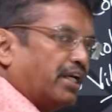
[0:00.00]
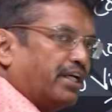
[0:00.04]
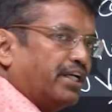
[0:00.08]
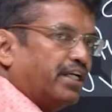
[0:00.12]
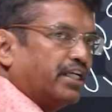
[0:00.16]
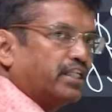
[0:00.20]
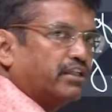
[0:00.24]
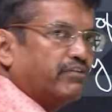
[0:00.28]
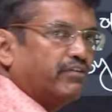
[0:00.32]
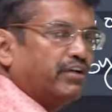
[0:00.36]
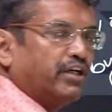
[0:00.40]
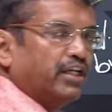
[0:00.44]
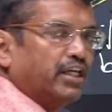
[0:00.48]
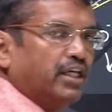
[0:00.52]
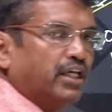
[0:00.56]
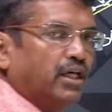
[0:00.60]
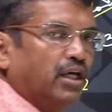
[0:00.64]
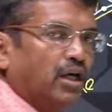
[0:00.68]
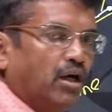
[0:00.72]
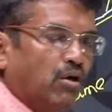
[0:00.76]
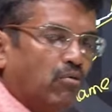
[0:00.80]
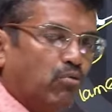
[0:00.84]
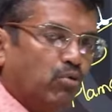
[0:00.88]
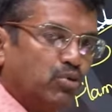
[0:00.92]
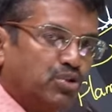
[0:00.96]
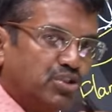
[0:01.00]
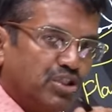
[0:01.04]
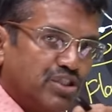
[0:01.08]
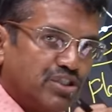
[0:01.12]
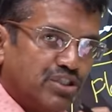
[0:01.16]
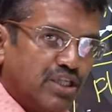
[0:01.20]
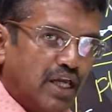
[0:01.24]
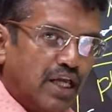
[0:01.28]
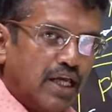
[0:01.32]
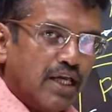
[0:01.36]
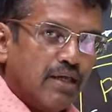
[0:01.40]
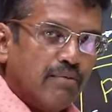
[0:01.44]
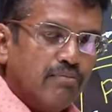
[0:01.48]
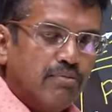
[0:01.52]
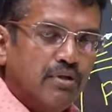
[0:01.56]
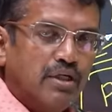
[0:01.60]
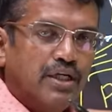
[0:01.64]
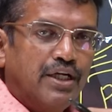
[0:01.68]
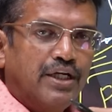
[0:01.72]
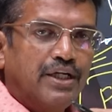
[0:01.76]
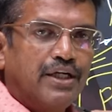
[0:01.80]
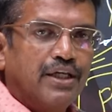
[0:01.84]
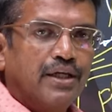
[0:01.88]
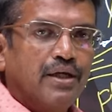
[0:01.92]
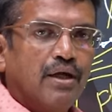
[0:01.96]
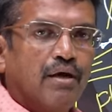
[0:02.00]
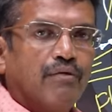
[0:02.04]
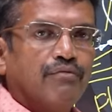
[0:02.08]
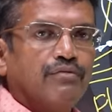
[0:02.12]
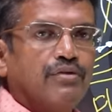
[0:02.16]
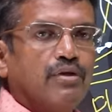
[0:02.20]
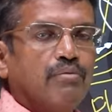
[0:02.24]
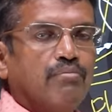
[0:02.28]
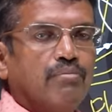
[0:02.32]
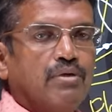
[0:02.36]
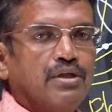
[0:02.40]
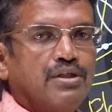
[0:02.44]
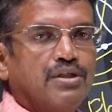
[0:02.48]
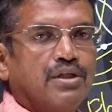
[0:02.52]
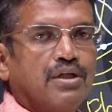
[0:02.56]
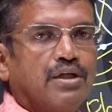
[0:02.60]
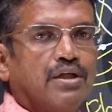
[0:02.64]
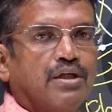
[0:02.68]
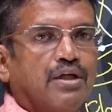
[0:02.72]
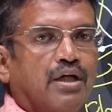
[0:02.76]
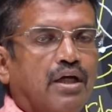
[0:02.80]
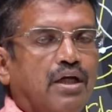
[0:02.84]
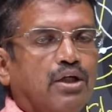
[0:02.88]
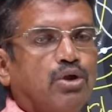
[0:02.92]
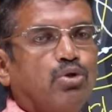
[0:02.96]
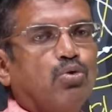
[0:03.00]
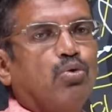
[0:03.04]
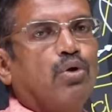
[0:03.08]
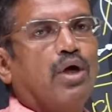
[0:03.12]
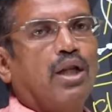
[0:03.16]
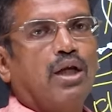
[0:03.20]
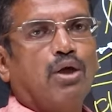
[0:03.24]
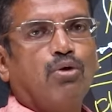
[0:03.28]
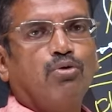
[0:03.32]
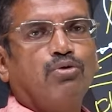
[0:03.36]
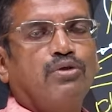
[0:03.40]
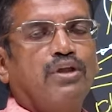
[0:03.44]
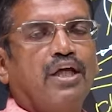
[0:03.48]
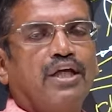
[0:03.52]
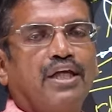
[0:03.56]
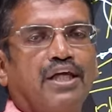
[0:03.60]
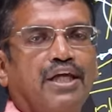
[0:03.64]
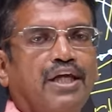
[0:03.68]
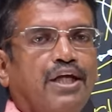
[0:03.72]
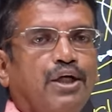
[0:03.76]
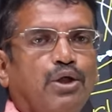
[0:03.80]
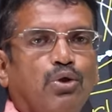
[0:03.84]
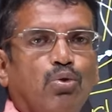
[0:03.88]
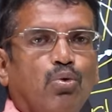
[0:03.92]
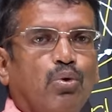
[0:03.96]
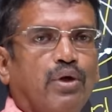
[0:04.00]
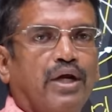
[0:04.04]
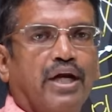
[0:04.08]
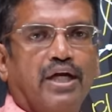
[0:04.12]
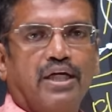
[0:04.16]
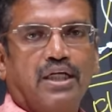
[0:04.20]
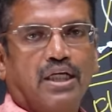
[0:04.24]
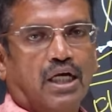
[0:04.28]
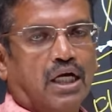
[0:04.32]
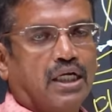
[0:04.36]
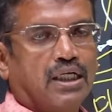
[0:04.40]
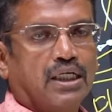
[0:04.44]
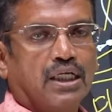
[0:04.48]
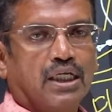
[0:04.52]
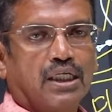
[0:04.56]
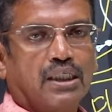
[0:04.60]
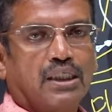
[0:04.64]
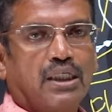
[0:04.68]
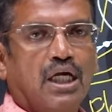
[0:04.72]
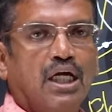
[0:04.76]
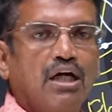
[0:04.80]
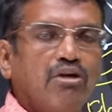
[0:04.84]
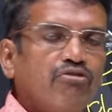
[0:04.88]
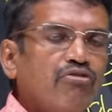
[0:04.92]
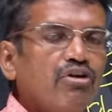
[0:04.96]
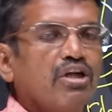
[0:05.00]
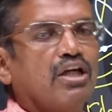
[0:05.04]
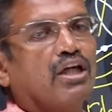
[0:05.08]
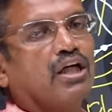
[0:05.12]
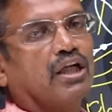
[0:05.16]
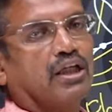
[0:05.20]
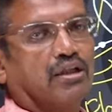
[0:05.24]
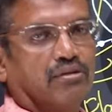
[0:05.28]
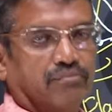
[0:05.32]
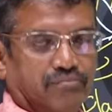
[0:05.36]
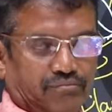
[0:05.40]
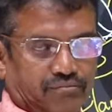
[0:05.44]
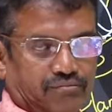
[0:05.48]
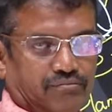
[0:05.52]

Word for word: conductivity? Which is the ability of the material to allow the heat to get conducted quickly.